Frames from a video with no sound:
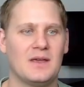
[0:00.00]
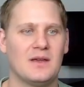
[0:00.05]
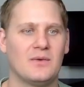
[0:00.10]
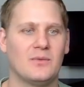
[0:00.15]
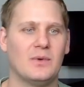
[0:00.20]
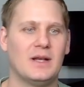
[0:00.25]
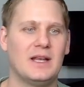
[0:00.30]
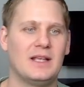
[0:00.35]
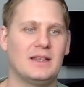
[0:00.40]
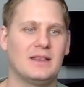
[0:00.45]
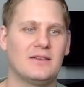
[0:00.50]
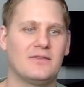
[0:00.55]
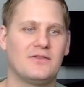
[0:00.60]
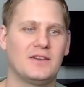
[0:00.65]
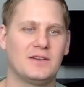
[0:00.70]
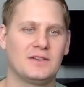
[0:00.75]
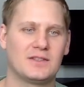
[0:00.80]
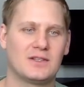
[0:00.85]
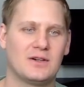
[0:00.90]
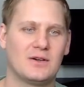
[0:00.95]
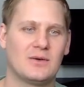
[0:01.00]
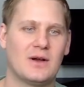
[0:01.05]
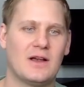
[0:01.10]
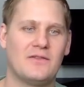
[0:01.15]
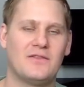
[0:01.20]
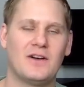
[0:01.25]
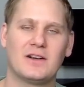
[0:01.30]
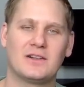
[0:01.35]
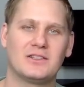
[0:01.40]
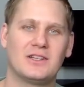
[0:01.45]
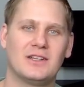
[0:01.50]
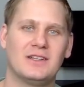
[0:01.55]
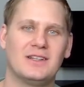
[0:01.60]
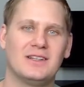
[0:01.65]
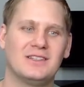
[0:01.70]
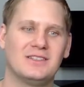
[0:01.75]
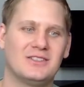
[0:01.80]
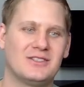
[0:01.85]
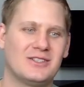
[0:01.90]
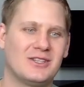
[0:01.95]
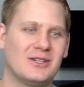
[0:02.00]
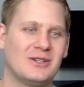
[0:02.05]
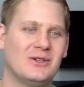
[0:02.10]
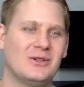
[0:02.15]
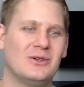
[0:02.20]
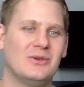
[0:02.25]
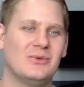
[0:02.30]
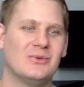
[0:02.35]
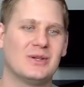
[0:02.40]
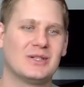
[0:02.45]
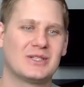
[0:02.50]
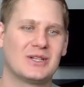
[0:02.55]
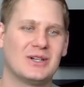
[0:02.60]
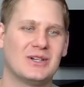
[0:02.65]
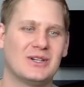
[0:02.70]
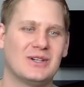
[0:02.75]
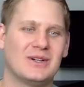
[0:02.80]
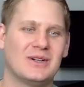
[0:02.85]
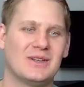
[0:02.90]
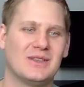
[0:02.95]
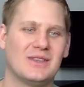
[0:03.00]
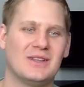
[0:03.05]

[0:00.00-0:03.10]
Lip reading: We need the filter array function to return the